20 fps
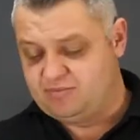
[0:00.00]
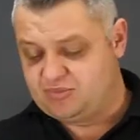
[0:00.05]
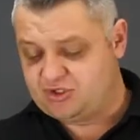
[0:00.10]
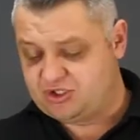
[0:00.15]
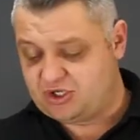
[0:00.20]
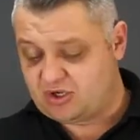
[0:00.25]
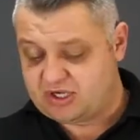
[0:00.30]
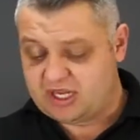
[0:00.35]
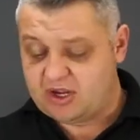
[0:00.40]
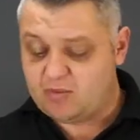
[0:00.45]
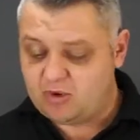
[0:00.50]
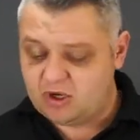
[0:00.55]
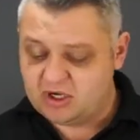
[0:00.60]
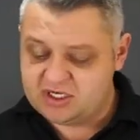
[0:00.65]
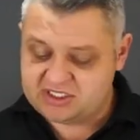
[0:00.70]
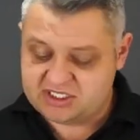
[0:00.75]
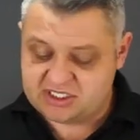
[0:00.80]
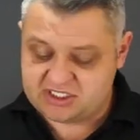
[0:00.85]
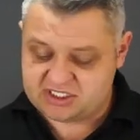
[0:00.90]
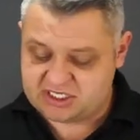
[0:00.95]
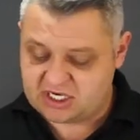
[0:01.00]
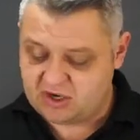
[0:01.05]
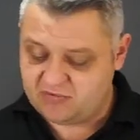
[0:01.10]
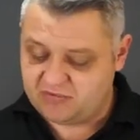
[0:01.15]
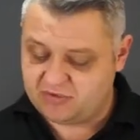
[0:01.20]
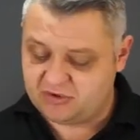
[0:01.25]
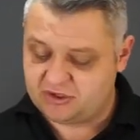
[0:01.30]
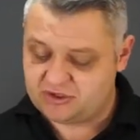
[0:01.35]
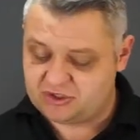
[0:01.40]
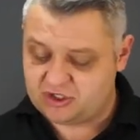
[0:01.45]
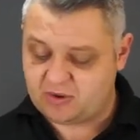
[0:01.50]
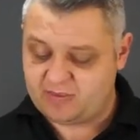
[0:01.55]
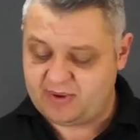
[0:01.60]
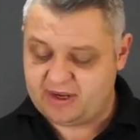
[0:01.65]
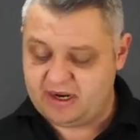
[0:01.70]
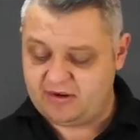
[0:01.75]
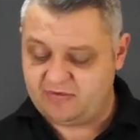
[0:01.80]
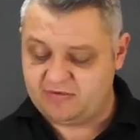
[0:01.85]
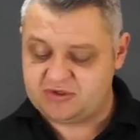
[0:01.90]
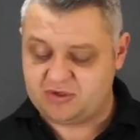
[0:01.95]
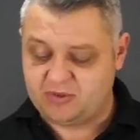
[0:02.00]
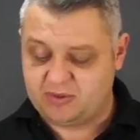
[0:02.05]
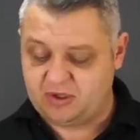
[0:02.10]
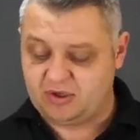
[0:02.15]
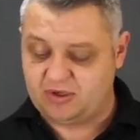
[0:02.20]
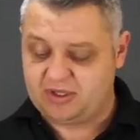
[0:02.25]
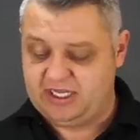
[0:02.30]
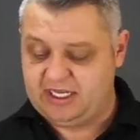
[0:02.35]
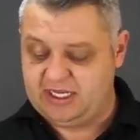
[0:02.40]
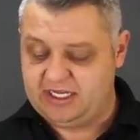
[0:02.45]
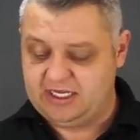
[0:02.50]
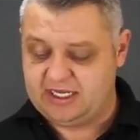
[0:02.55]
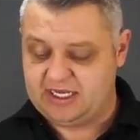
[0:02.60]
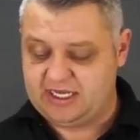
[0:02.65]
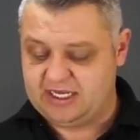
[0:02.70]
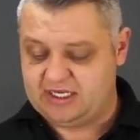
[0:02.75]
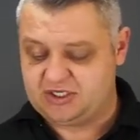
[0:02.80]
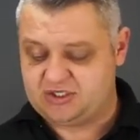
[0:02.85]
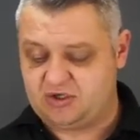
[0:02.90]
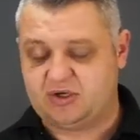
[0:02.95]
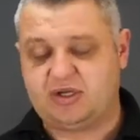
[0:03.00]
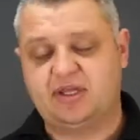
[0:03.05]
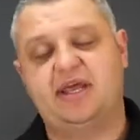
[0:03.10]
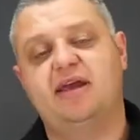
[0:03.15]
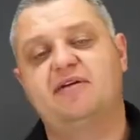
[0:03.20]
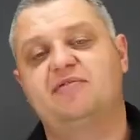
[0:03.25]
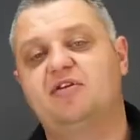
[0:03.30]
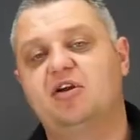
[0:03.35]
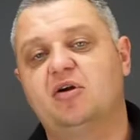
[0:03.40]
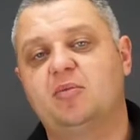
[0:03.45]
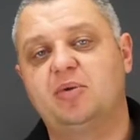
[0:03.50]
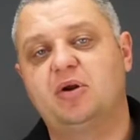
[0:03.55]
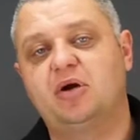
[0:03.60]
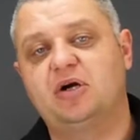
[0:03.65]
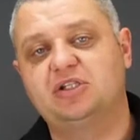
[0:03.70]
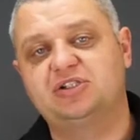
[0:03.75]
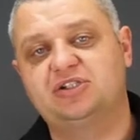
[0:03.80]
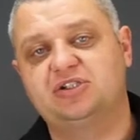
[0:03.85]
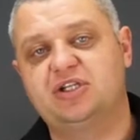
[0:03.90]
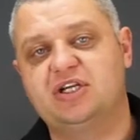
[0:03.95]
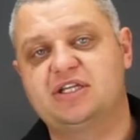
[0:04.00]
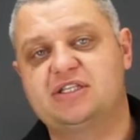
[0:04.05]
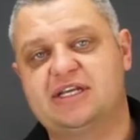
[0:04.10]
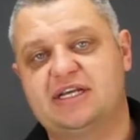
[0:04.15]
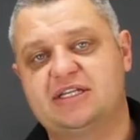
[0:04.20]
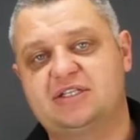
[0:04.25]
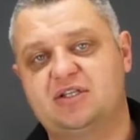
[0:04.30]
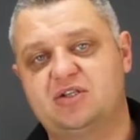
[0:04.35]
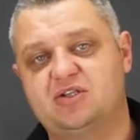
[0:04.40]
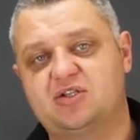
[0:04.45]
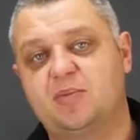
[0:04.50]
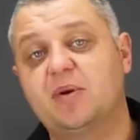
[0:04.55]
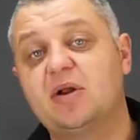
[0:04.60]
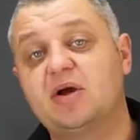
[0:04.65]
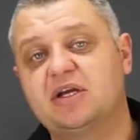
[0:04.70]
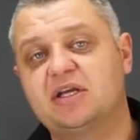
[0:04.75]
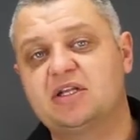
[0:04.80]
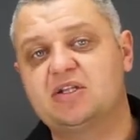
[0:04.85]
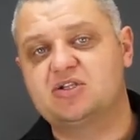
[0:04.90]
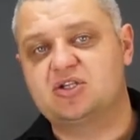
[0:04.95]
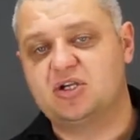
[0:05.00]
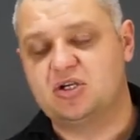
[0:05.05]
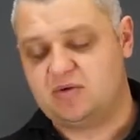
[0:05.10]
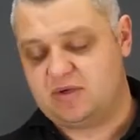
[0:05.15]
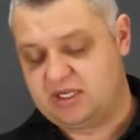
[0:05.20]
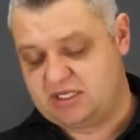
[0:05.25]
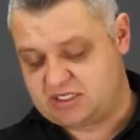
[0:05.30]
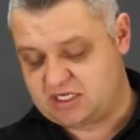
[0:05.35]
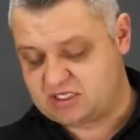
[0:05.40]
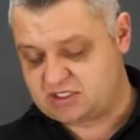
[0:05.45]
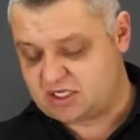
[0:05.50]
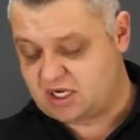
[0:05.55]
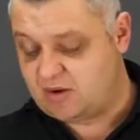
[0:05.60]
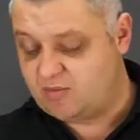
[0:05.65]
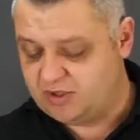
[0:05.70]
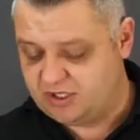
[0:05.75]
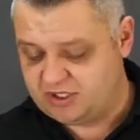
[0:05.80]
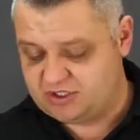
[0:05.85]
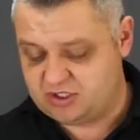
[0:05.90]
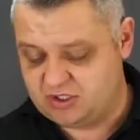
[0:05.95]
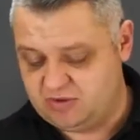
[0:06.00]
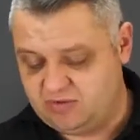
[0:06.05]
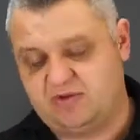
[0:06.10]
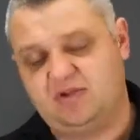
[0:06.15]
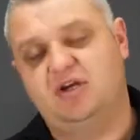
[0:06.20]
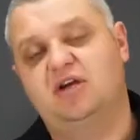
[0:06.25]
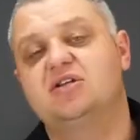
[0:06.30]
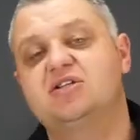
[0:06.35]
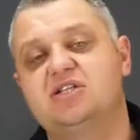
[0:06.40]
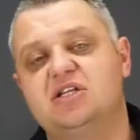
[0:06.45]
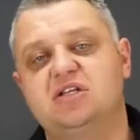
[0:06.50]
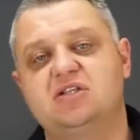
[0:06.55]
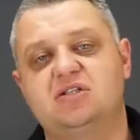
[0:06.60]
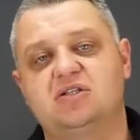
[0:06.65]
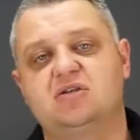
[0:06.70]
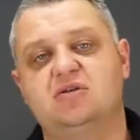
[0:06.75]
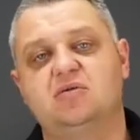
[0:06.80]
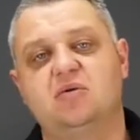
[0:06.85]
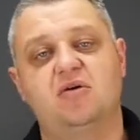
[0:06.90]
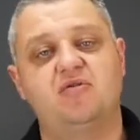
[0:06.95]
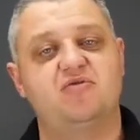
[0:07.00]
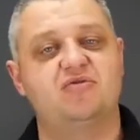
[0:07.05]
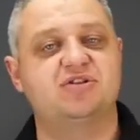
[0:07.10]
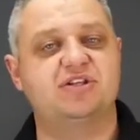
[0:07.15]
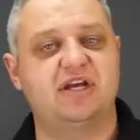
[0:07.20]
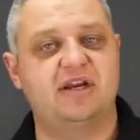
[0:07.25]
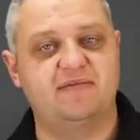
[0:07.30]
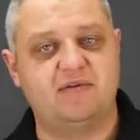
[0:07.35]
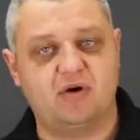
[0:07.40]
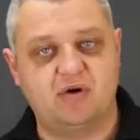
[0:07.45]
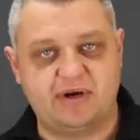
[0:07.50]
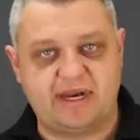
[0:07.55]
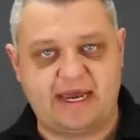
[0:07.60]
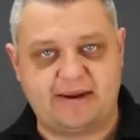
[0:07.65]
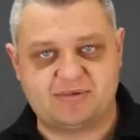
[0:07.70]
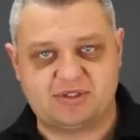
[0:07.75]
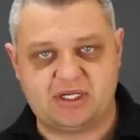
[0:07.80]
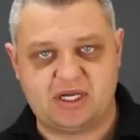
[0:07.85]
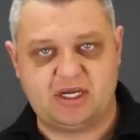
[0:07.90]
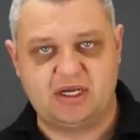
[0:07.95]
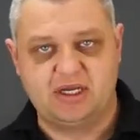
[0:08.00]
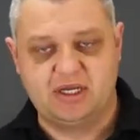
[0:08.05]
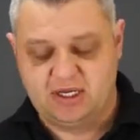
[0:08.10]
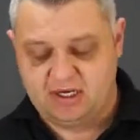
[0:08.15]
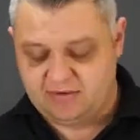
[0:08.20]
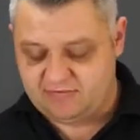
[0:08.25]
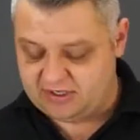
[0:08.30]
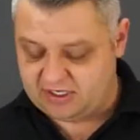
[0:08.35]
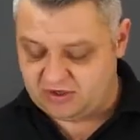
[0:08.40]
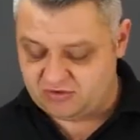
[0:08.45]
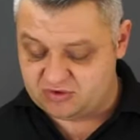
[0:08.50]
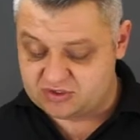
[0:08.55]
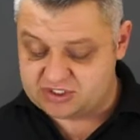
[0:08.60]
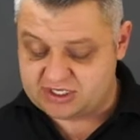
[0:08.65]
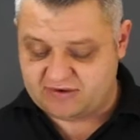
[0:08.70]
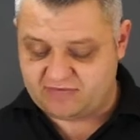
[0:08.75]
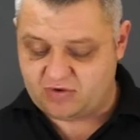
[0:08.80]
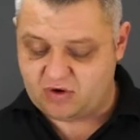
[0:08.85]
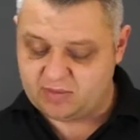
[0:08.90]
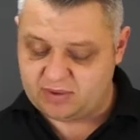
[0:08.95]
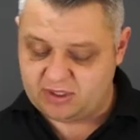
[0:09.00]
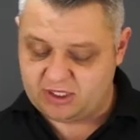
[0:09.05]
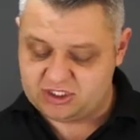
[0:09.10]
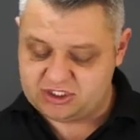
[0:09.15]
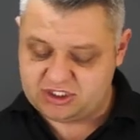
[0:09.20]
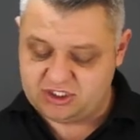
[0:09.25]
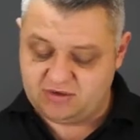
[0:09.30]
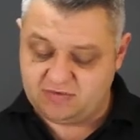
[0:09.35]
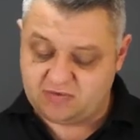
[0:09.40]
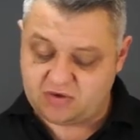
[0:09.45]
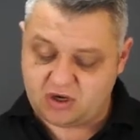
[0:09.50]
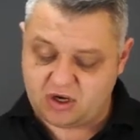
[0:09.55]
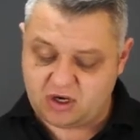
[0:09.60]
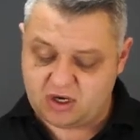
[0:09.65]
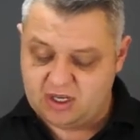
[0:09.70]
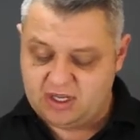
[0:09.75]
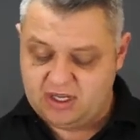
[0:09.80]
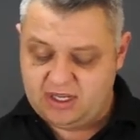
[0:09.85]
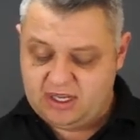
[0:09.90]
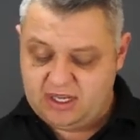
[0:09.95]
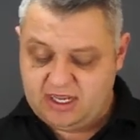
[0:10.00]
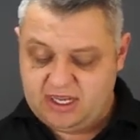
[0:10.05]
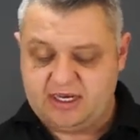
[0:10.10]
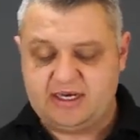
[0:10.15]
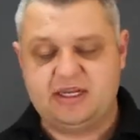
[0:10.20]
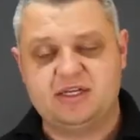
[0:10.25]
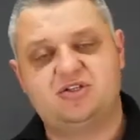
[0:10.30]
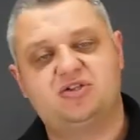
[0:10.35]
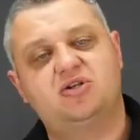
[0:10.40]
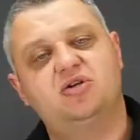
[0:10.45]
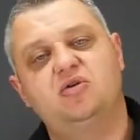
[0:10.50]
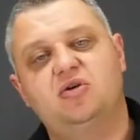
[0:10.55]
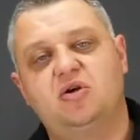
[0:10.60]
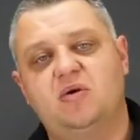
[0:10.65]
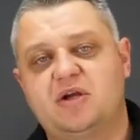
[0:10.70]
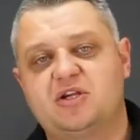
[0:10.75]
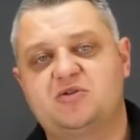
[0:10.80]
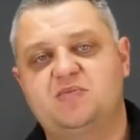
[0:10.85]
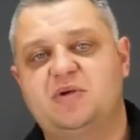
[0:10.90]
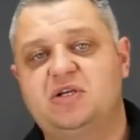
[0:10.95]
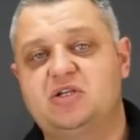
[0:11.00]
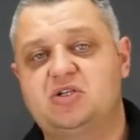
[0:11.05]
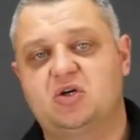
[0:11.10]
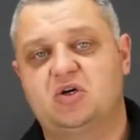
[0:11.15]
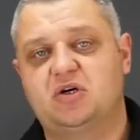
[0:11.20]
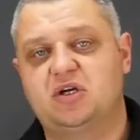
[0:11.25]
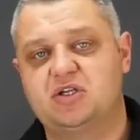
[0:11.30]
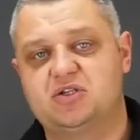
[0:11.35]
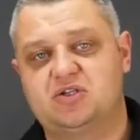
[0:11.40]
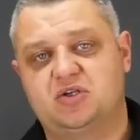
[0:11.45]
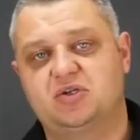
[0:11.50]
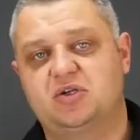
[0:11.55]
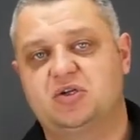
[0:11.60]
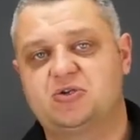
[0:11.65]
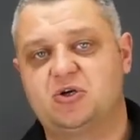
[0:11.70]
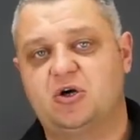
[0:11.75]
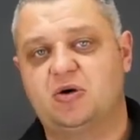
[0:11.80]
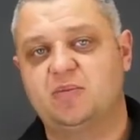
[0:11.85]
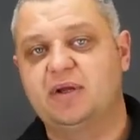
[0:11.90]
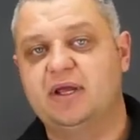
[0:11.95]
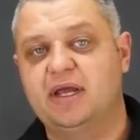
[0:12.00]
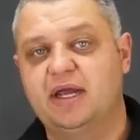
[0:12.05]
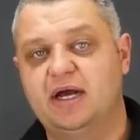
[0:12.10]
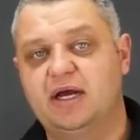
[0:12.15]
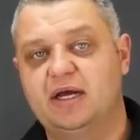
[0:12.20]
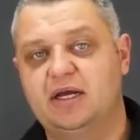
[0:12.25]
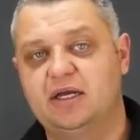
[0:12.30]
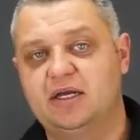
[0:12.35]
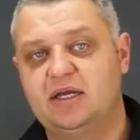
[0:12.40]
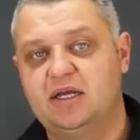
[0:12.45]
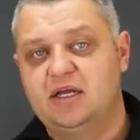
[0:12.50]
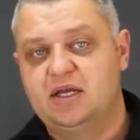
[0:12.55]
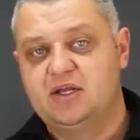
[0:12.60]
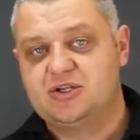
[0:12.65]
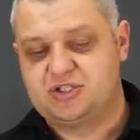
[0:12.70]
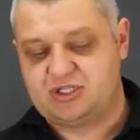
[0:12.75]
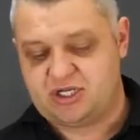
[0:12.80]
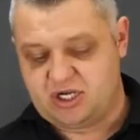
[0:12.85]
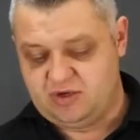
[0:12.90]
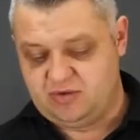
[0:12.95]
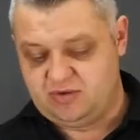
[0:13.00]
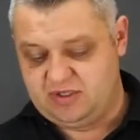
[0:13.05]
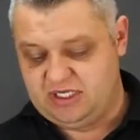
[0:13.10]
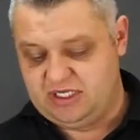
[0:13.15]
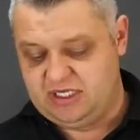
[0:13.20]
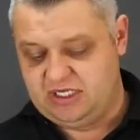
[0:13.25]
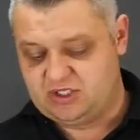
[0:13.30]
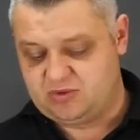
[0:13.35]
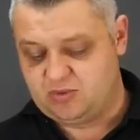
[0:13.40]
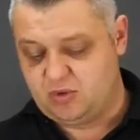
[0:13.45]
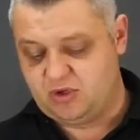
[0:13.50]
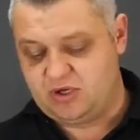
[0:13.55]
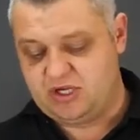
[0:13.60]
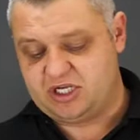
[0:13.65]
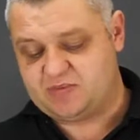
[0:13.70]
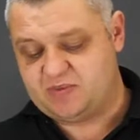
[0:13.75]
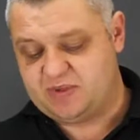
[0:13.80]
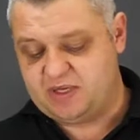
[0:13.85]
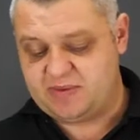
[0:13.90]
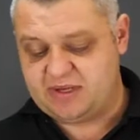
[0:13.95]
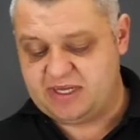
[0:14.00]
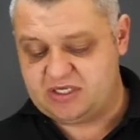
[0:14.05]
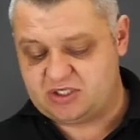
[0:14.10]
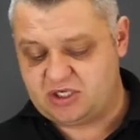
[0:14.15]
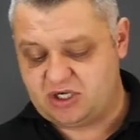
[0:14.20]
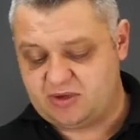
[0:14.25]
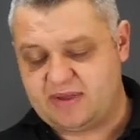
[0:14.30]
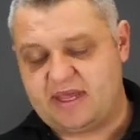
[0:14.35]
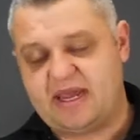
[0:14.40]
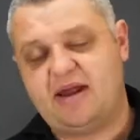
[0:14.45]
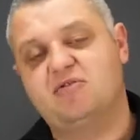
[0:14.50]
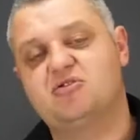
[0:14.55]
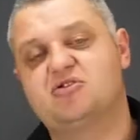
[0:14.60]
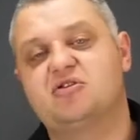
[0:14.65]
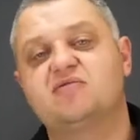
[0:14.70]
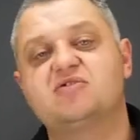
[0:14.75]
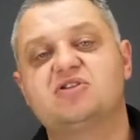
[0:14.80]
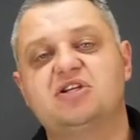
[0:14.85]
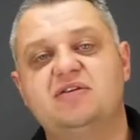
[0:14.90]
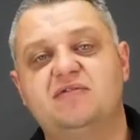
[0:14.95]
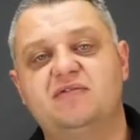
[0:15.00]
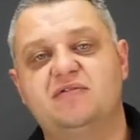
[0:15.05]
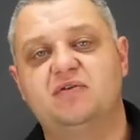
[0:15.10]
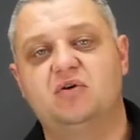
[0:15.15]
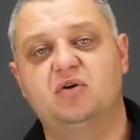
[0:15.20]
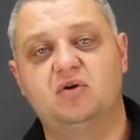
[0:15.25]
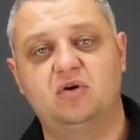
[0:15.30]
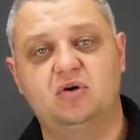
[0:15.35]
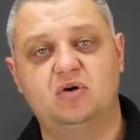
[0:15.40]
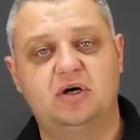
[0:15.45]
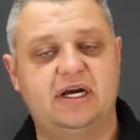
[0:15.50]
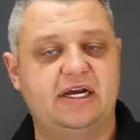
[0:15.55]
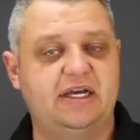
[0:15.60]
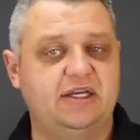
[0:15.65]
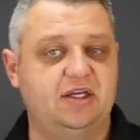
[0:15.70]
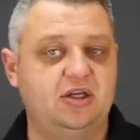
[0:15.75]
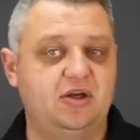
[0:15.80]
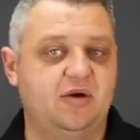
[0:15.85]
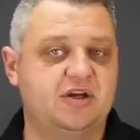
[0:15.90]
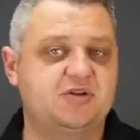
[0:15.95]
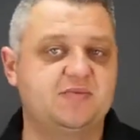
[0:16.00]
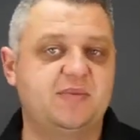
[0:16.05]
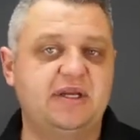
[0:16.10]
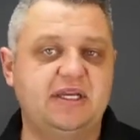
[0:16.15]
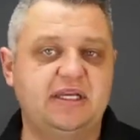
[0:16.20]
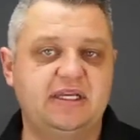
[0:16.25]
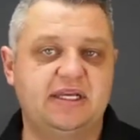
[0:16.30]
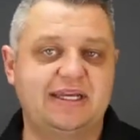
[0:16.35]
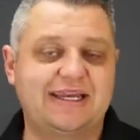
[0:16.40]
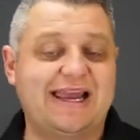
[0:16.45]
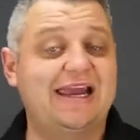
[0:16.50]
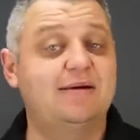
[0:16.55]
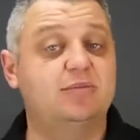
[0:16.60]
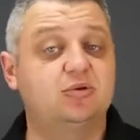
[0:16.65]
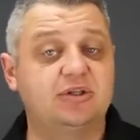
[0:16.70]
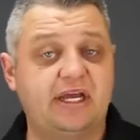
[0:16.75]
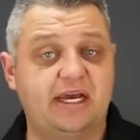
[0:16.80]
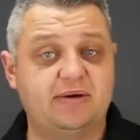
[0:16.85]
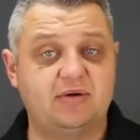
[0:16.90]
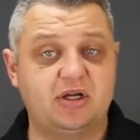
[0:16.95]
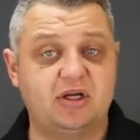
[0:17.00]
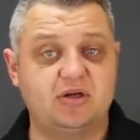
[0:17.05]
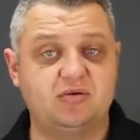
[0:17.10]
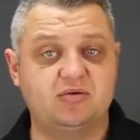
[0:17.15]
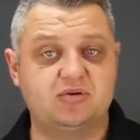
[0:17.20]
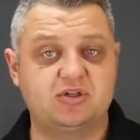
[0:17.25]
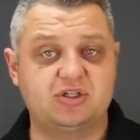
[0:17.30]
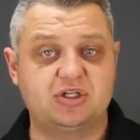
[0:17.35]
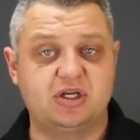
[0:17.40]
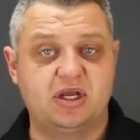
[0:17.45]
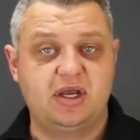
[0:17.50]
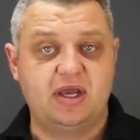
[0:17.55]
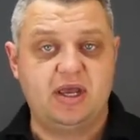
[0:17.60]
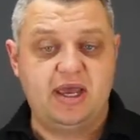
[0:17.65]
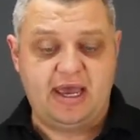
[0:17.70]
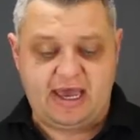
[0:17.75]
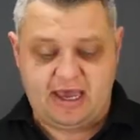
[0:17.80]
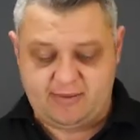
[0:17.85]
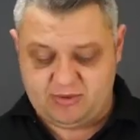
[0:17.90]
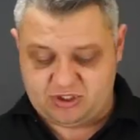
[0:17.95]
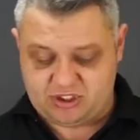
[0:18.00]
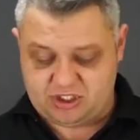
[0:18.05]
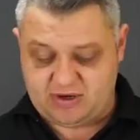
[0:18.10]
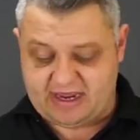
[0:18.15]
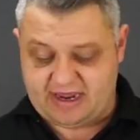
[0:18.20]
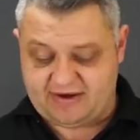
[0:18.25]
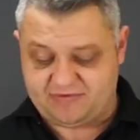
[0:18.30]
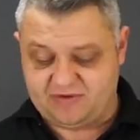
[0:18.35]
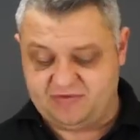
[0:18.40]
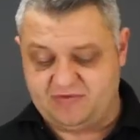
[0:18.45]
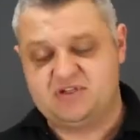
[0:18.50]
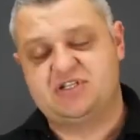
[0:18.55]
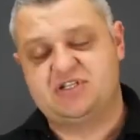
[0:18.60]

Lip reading: Socket wise itself on the top here, obviously we've got the socket there for your appliance that you're testing to plug into. It does come with a 230 to 110 volt adapter for any 110 volt appliances you've got, and there's two USB sockets on the top here. So the small USB-B type there is obviously for your USB cable downloads, and we do have the